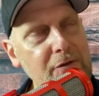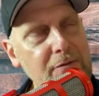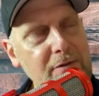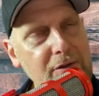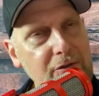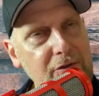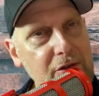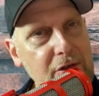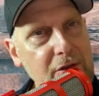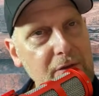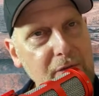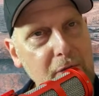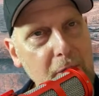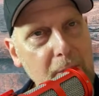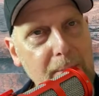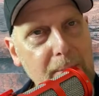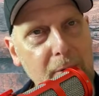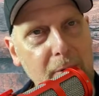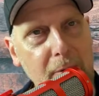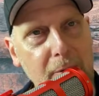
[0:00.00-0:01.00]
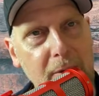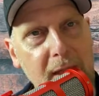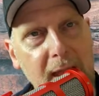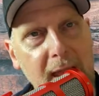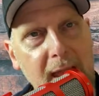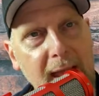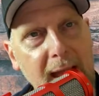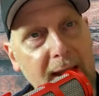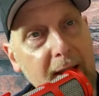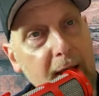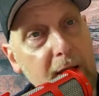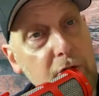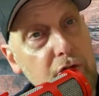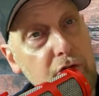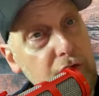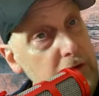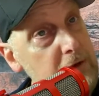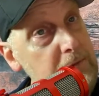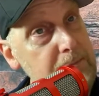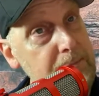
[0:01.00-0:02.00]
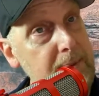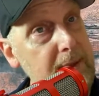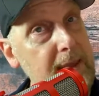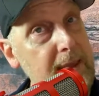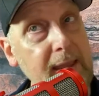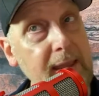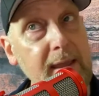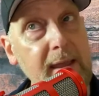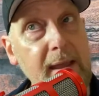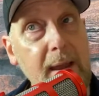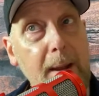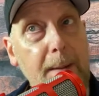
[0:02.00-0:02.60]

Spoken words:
are into your football, and I should be,